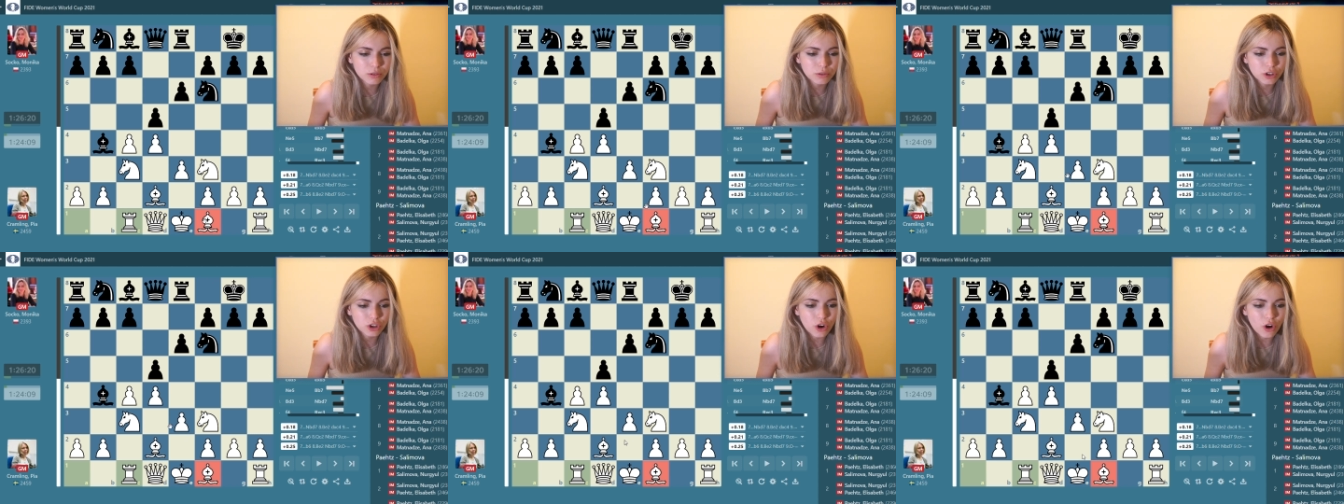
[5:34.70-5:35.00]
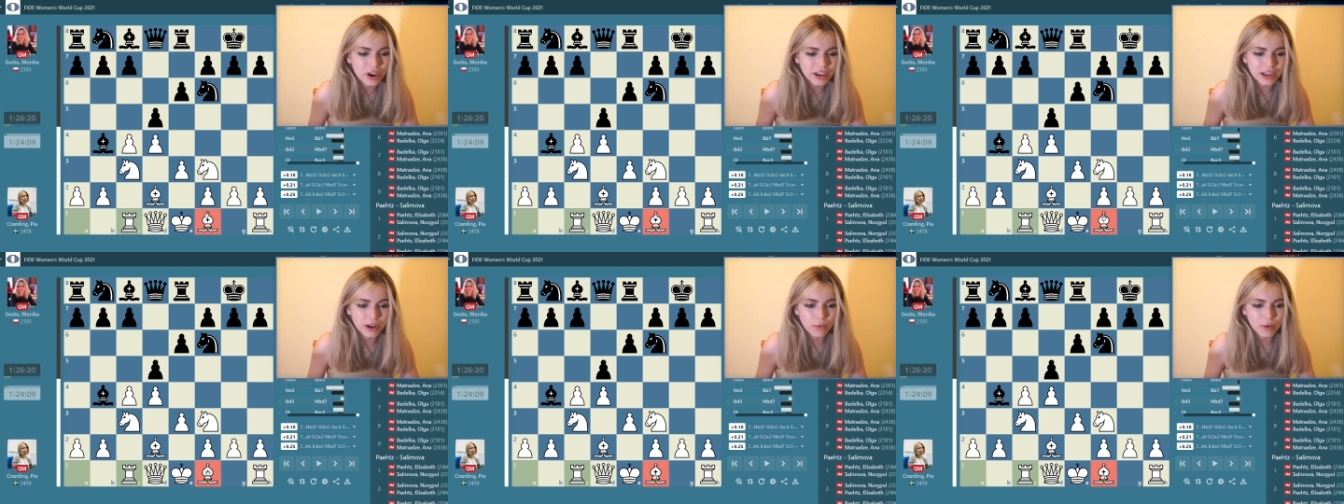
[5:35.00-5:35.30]

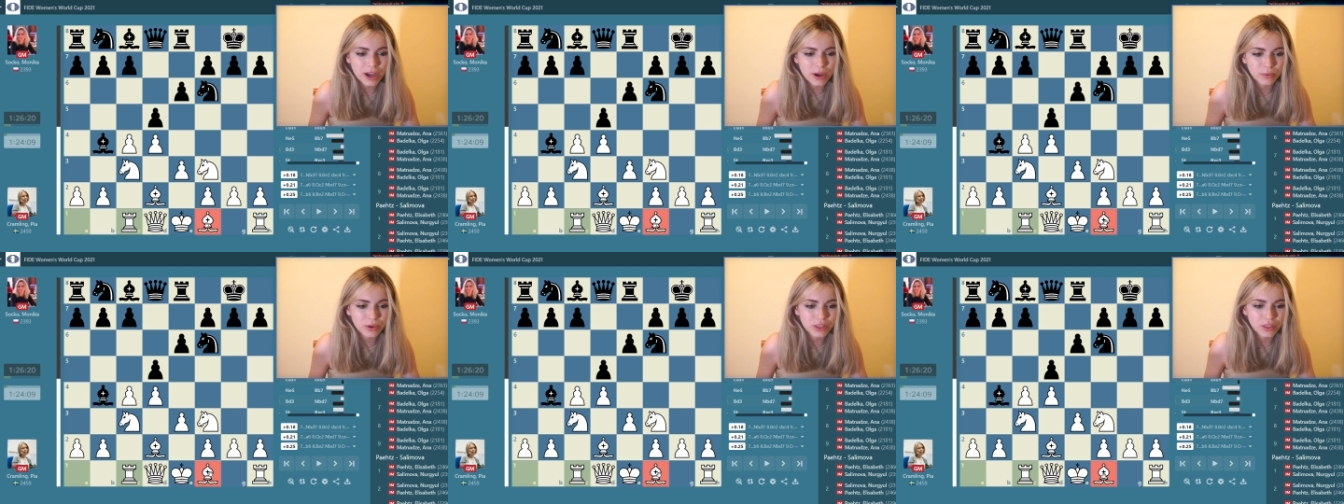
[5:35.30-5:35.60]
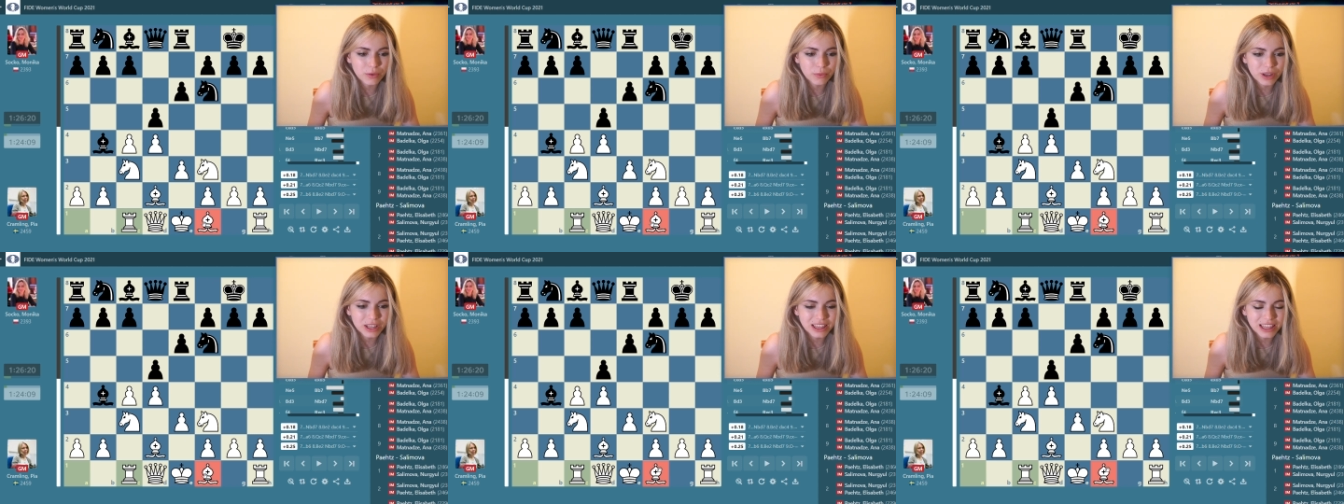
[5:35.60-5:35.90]
going away
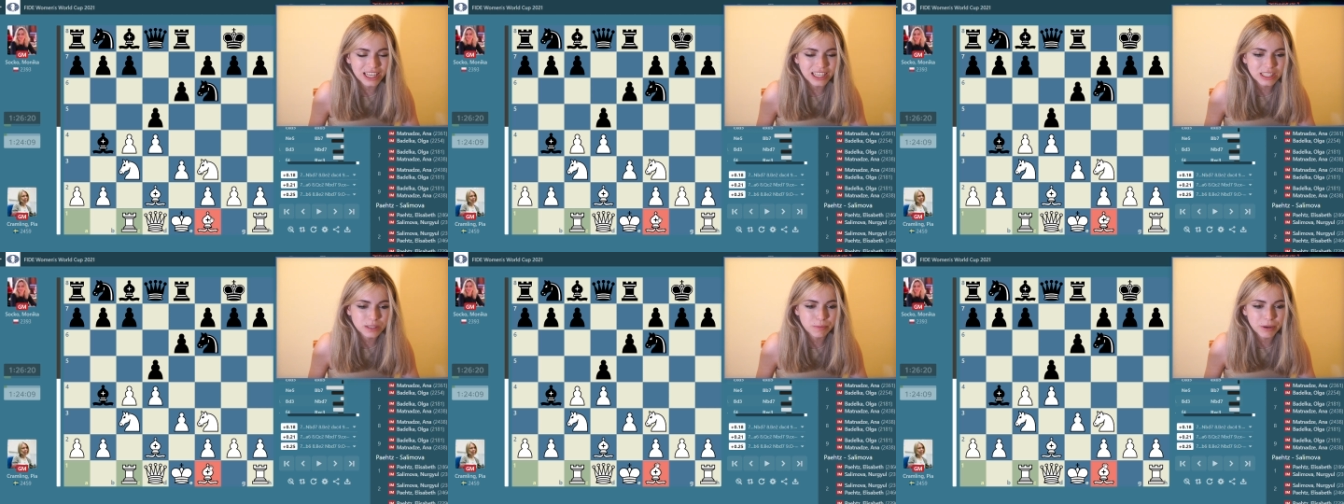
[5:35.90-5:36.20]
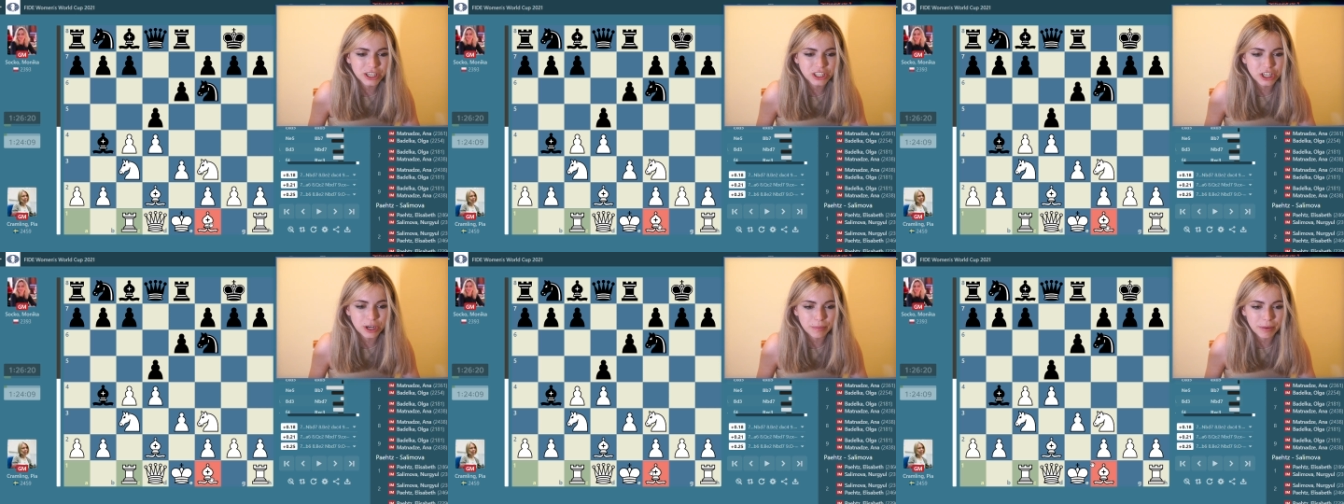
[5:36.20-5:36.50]
with this
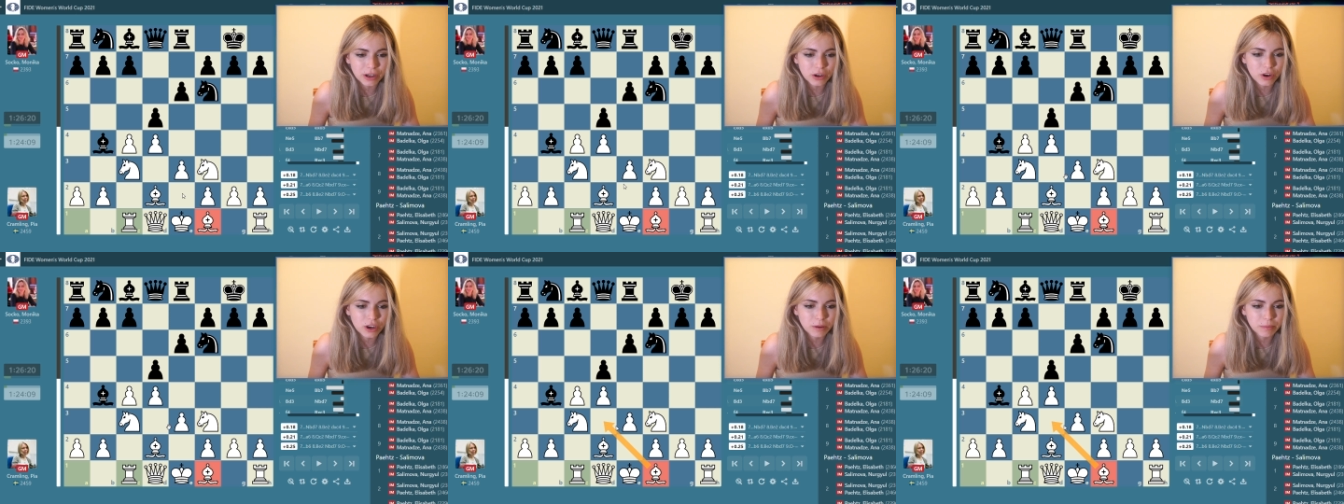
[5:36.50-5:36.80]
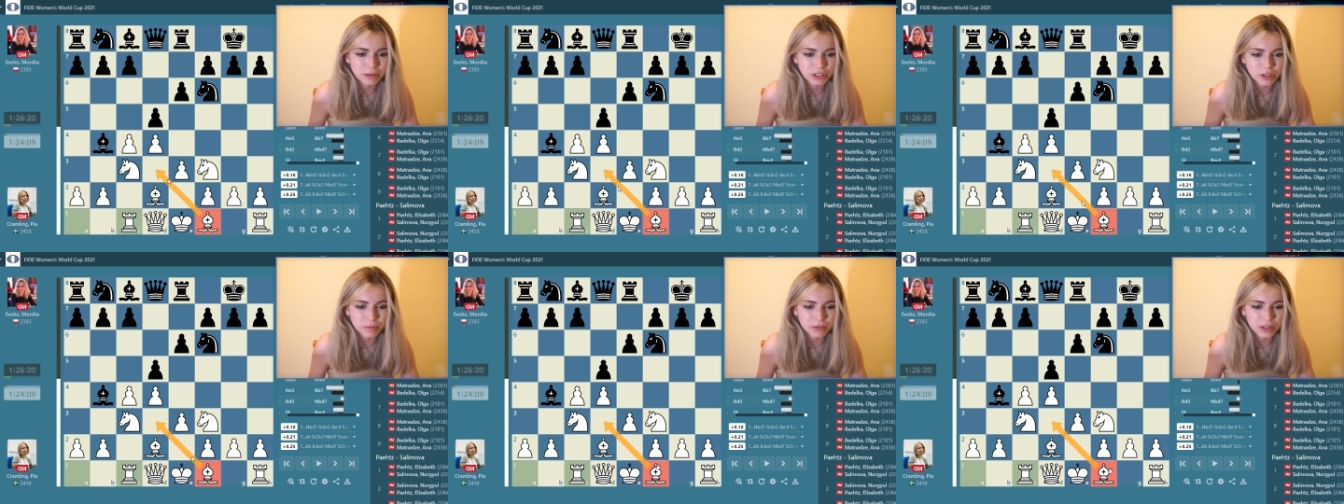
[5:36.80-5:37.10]
bishop and going
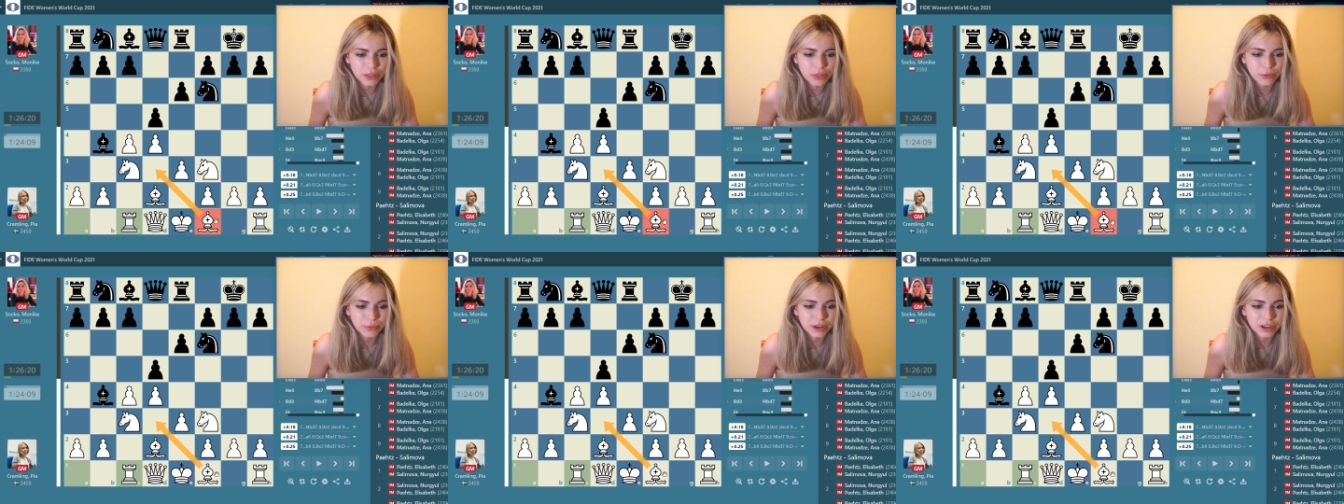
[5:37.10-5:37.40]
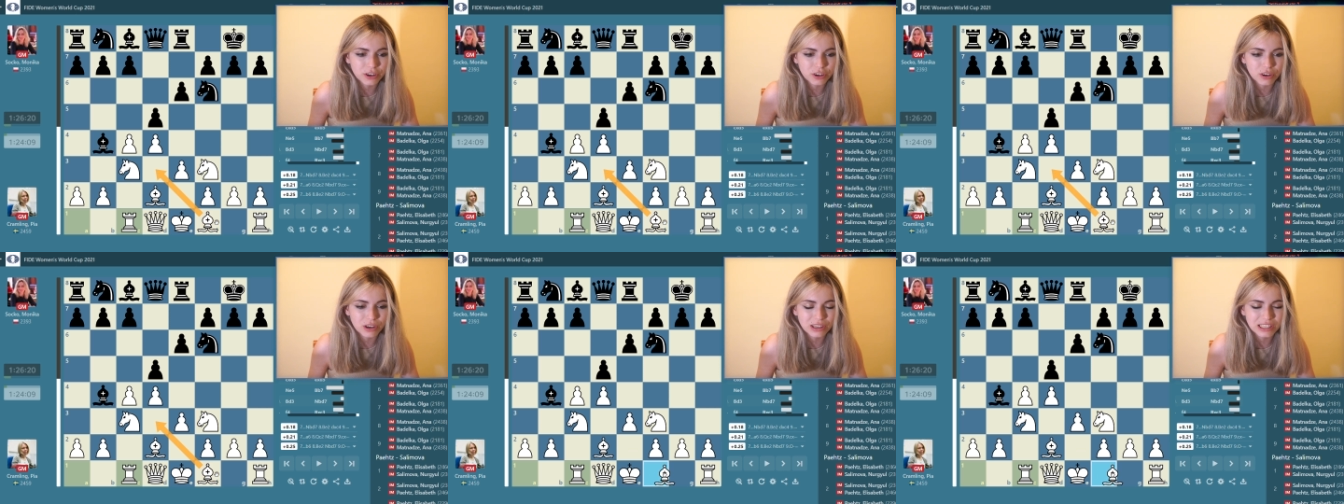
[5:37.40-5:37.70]
bishop d3
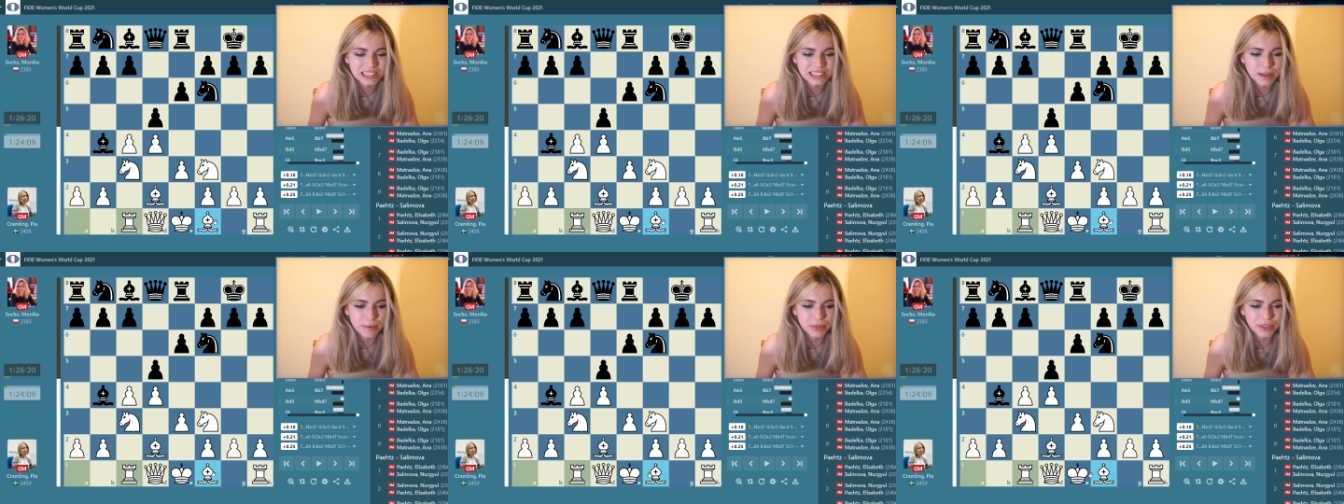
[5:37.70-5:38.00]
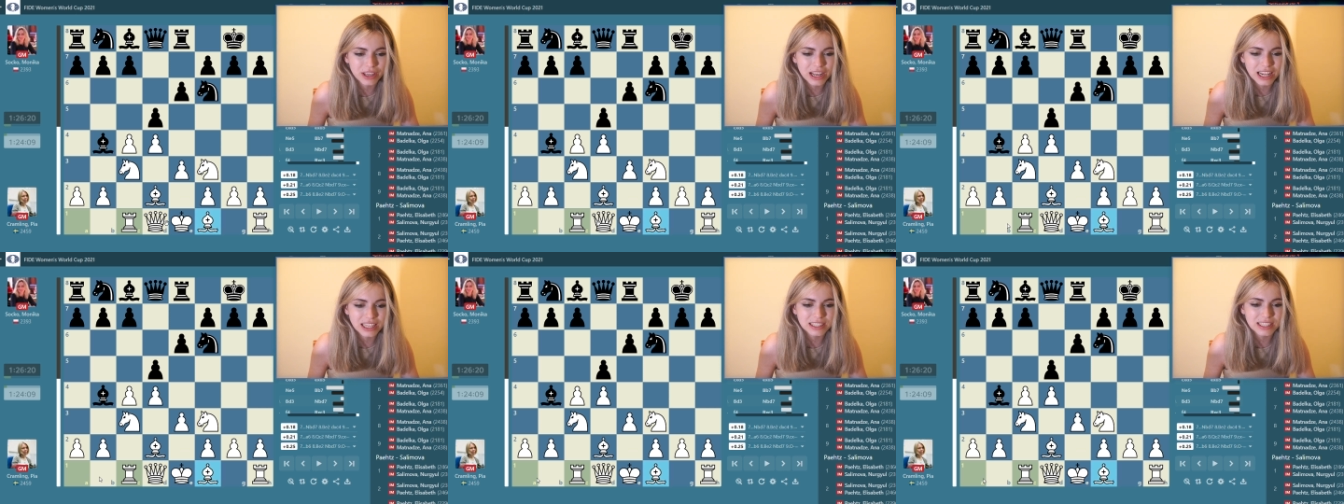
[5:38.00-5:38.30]
or going
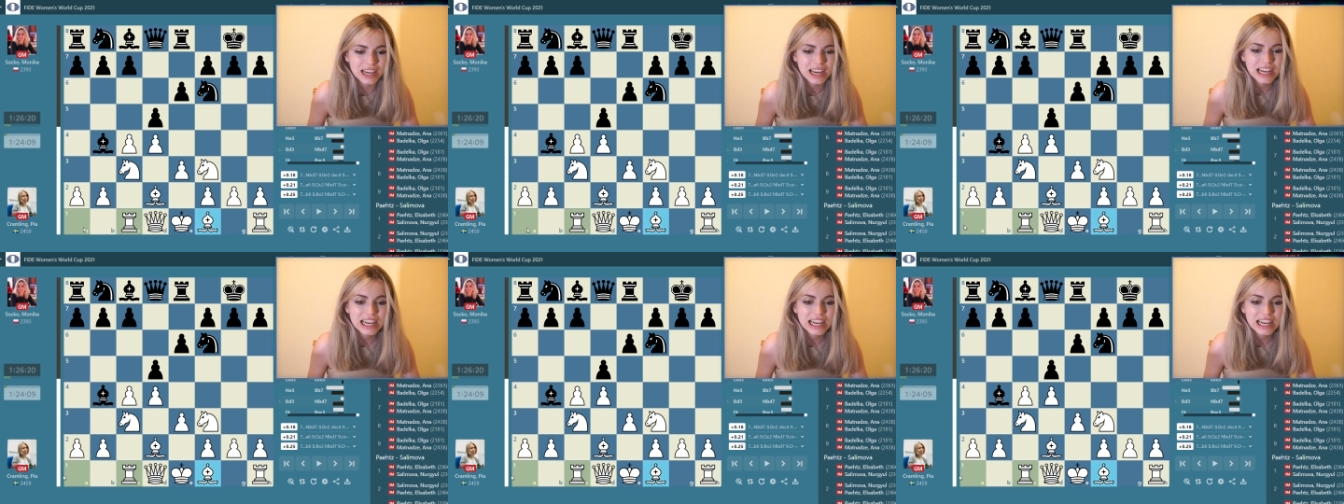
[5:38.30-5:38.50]
something else,